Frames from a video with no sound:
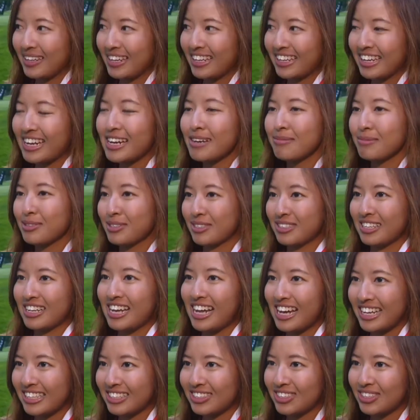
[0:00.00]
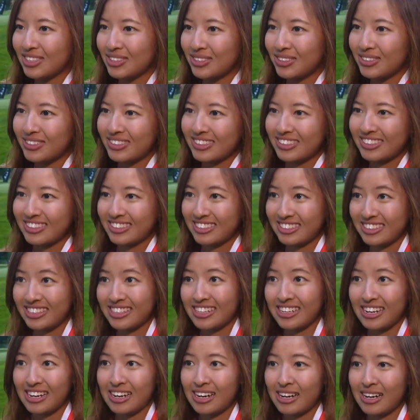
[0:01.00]
It comes to the last hole. You
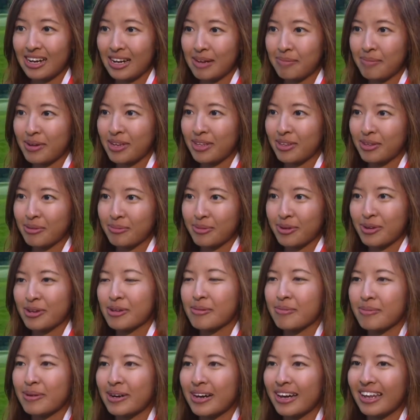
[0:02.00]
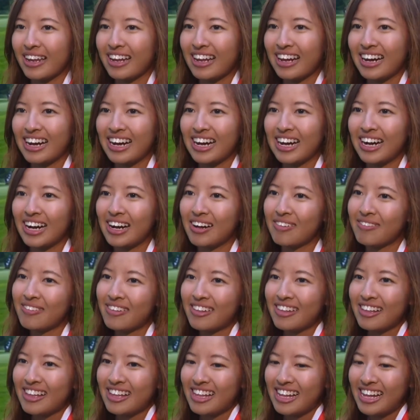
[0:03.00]
see, uh, I made the birdie putt. Uh,
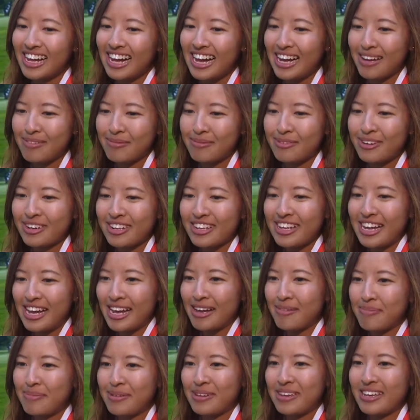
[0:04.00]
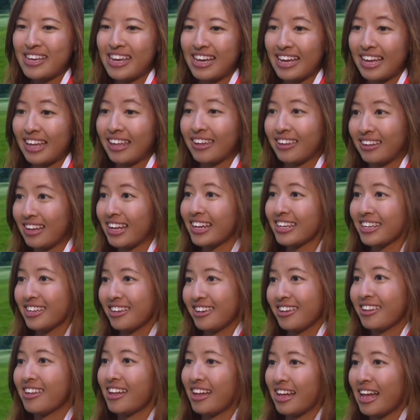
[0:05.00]
I'm really happy and
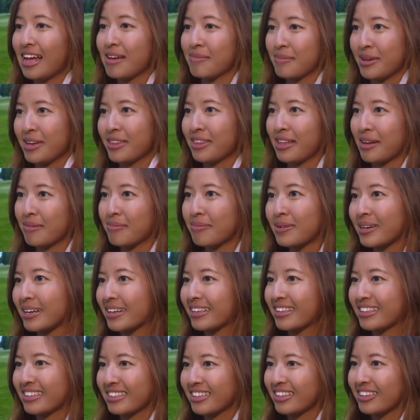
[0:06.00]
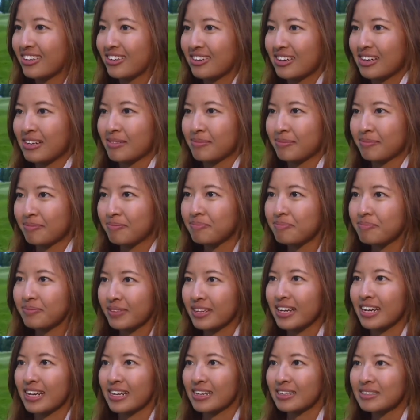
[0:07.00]
lucky that I made that putt, so um,
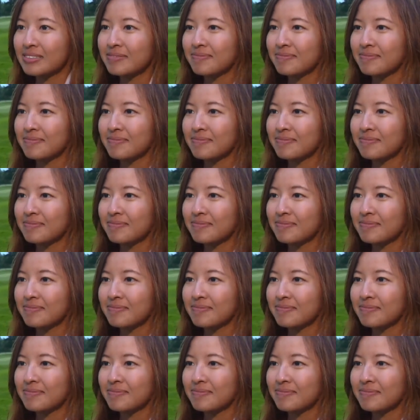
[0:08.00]
yeah.